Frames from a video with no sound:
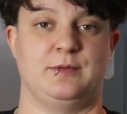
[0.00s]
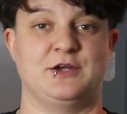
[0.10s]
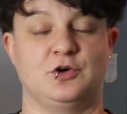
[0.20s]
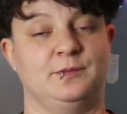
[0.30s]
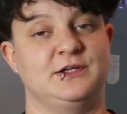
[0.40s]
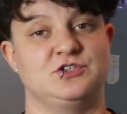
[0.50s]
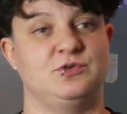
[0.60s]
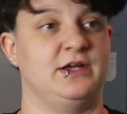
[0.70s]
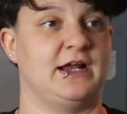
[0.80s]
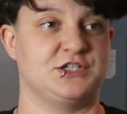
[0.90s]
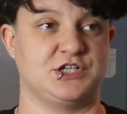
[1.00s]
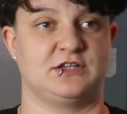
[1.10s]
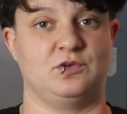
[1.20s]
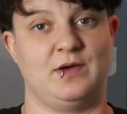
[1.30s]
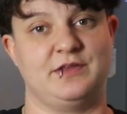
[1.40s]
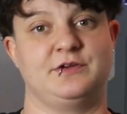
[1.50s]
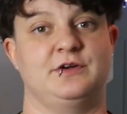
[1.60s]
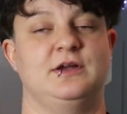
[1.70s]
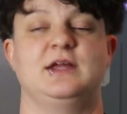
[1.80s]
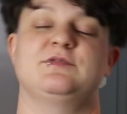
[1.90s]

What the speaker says: I normally do it. I check the weather.